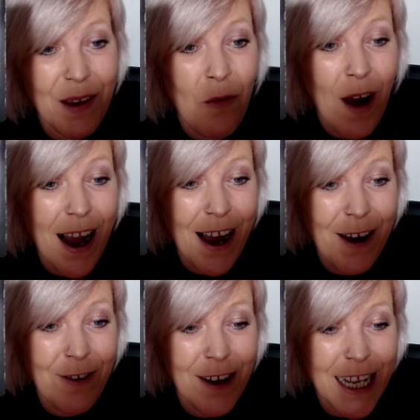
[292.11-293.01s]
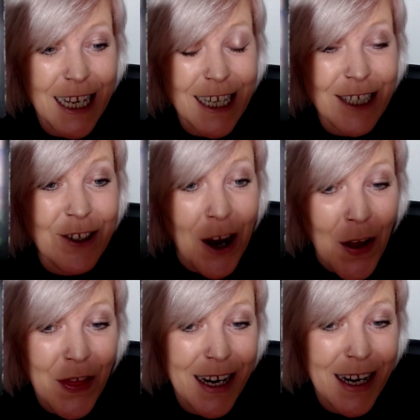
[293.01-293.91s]
Wow.
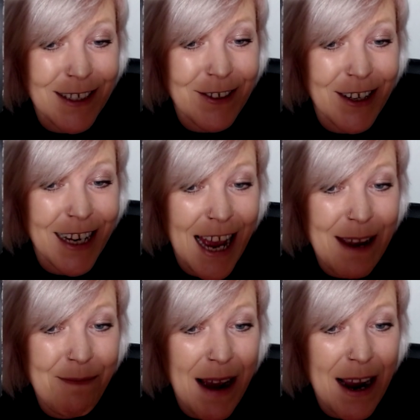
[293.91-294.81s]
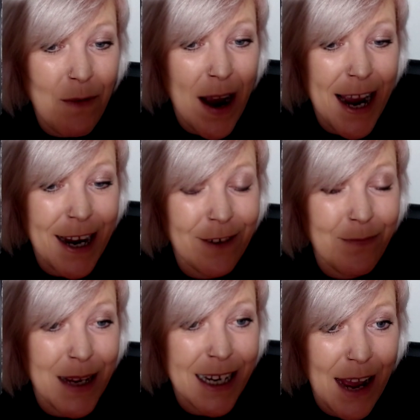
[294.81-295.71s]
Nothing is going to get in my way
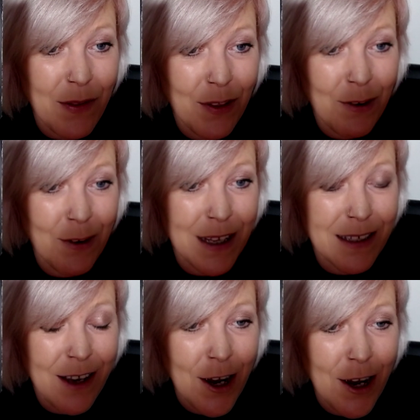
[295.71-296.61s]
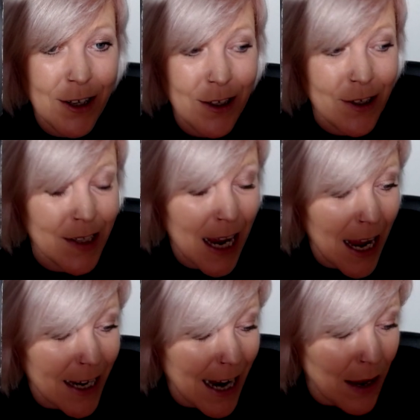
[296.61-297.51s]
of me getting through these hurdles,
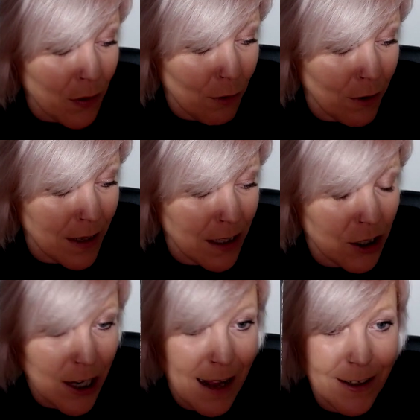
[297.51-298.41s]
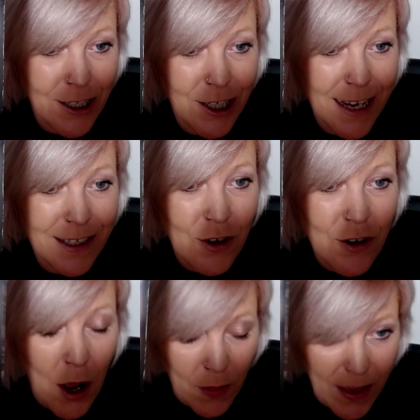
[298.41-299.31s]
getting through these challenges.
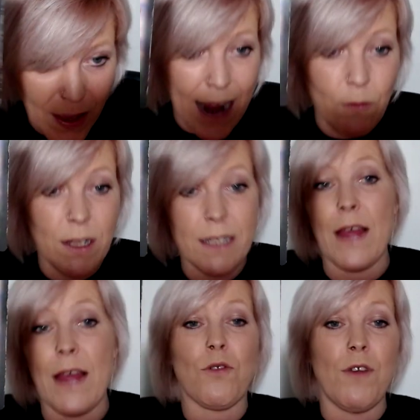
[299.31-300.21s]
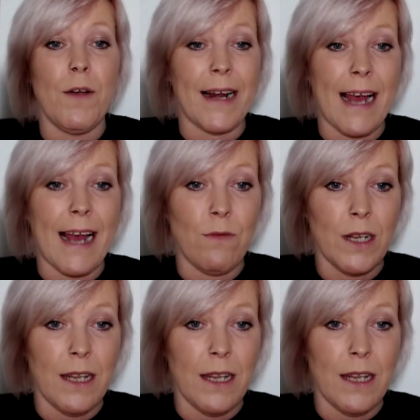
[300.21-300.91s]
Nothing. I will get through and I will